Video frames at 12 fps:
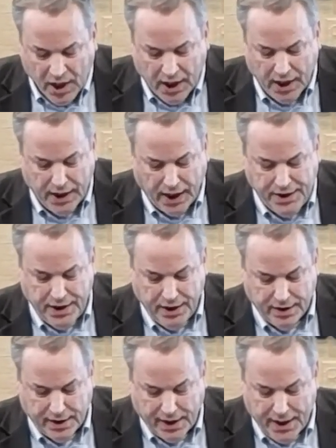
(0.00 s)
In the
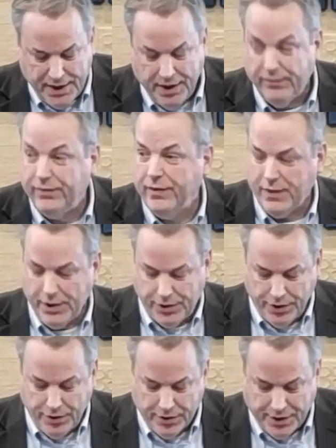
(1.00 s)
1950s,
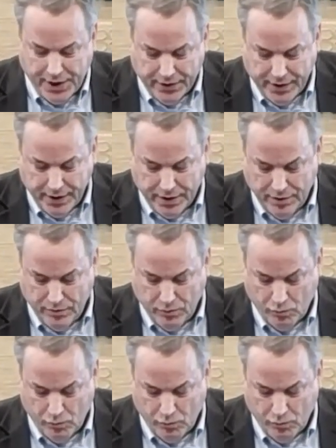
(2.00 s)
the Unitarian